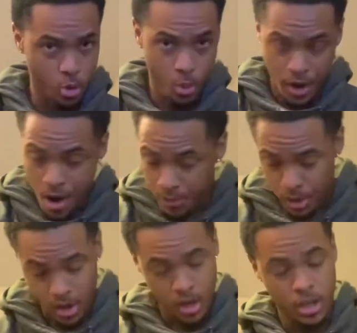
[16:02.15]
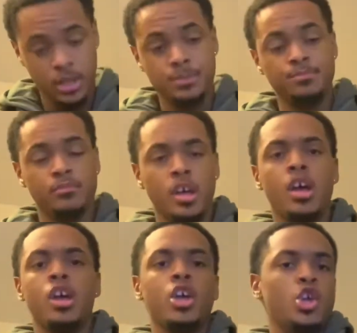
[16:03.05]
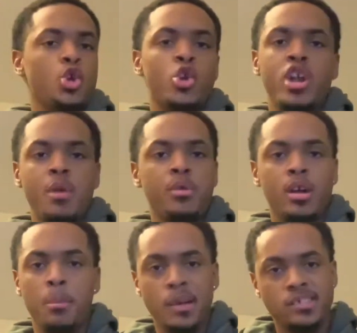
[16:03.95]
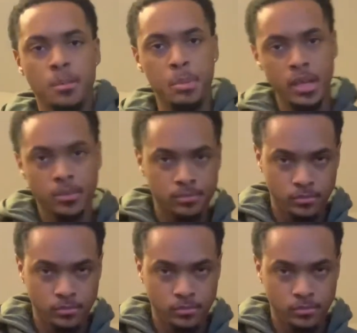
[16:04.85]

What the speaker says: whatever, you're never going to miss a beat.